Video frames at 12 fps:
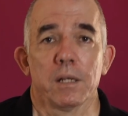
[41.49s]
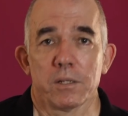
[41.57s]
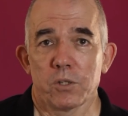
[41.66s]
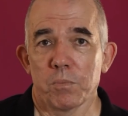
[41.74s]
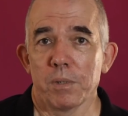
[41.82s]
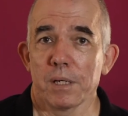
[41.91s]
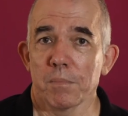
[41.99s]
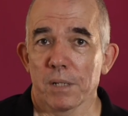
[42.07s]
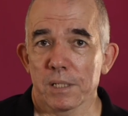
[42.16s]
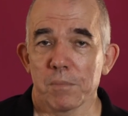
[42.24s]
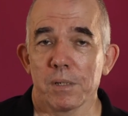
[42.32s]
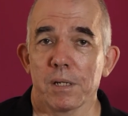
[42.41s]
to be a
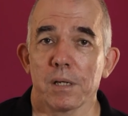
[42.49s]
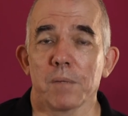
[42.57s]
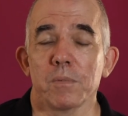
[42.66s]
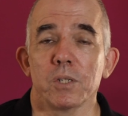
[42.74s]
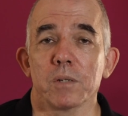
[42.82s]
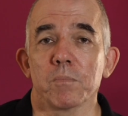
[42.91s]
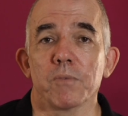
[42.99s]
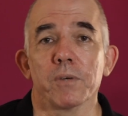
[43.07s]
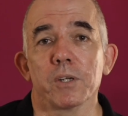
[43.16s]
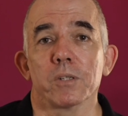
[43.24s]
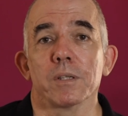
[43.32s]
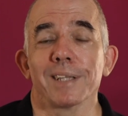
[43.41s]
multimedia imaging
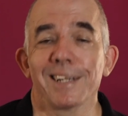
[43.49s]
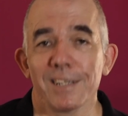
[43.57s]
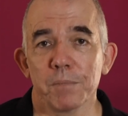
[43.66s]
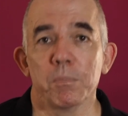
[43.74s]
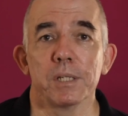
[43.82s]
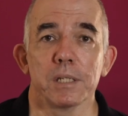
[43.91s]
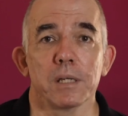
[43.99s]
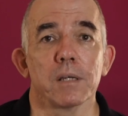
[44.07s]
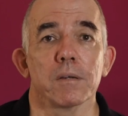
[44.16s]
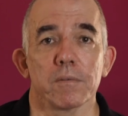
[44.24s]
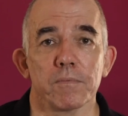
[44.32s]
professional that is busy